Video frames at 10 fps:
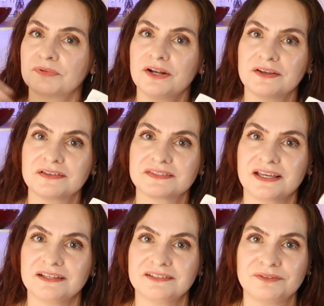products
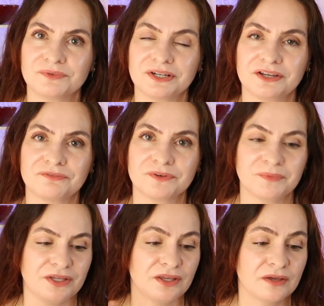that didn't work out for
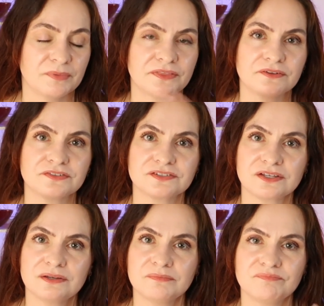me, but there's
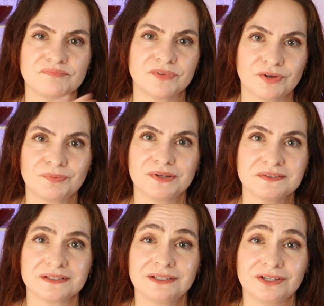some good
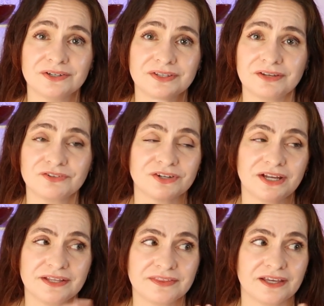ones in here that I've
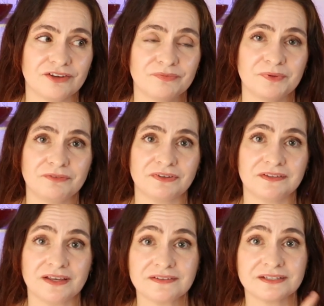tried that have been
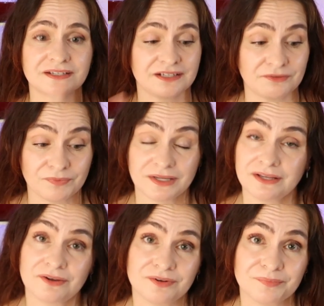fantastic and I went
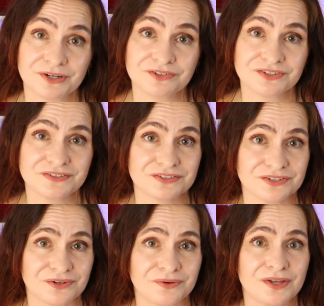out and purchased.
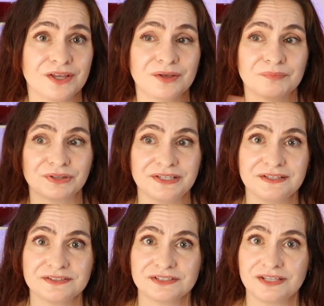So
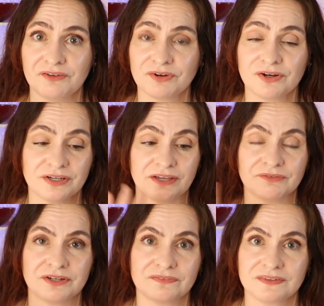please never get
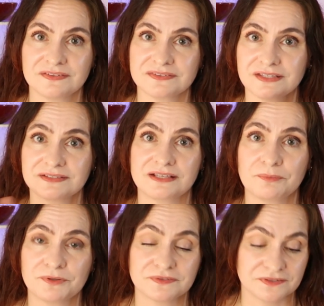rid of this like
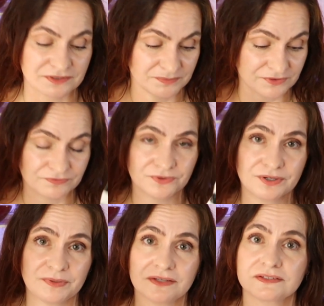sample system
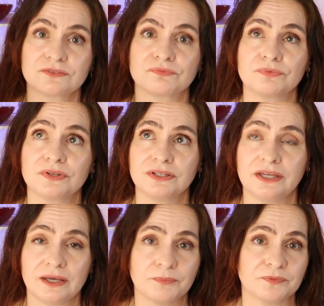Sephora, because it's really
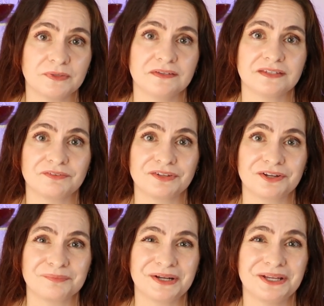helped me save a
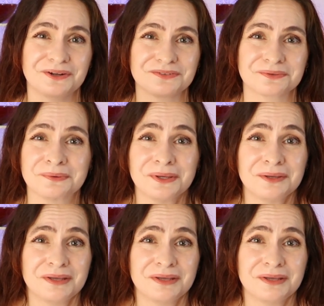lot of money and also